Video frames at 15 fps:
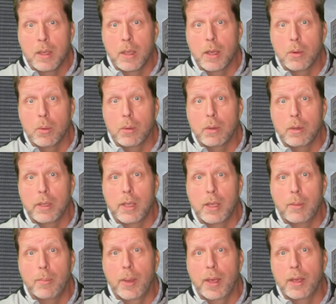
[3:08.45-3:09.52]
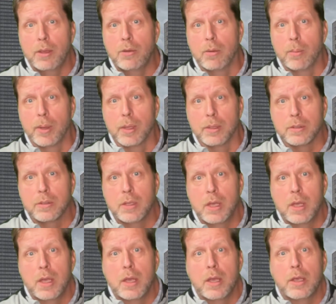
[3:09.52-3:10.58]
In order to keep paying your bills,
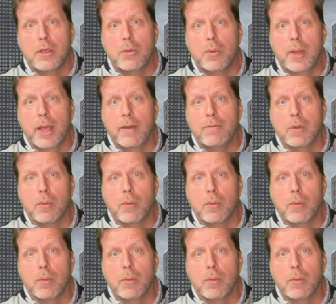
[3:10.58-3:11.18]
you would have to